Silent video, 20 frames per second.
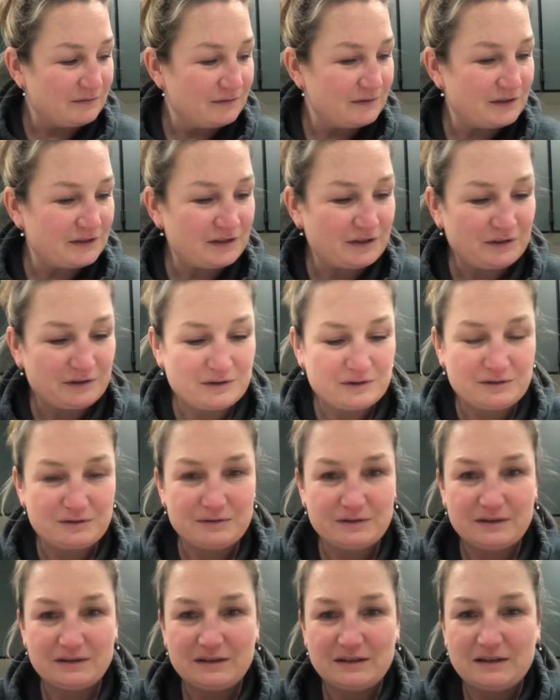
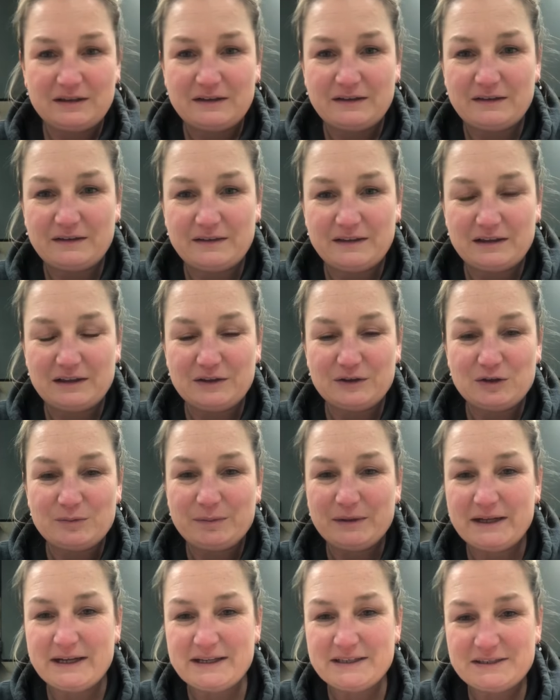to the little
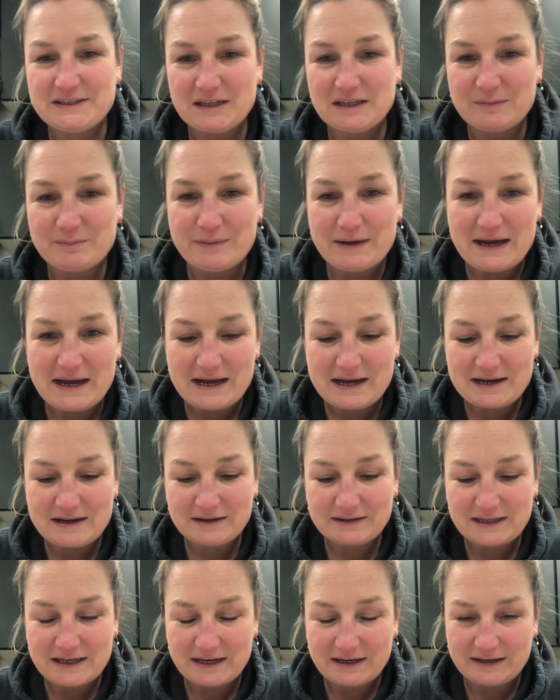plastic
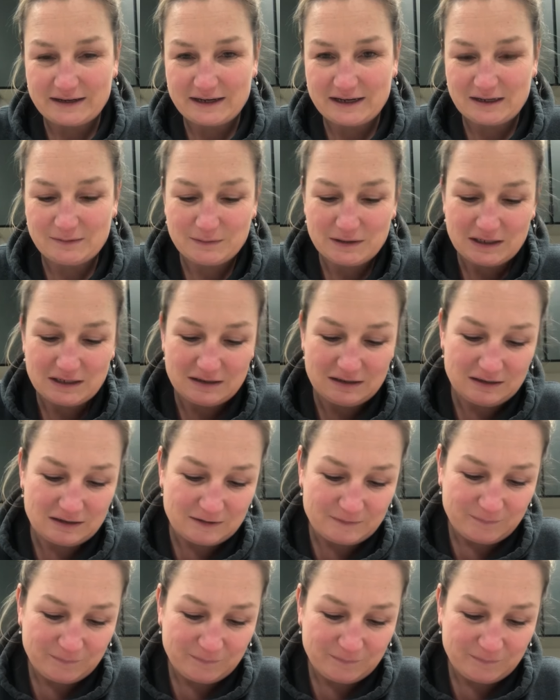bag that it came in,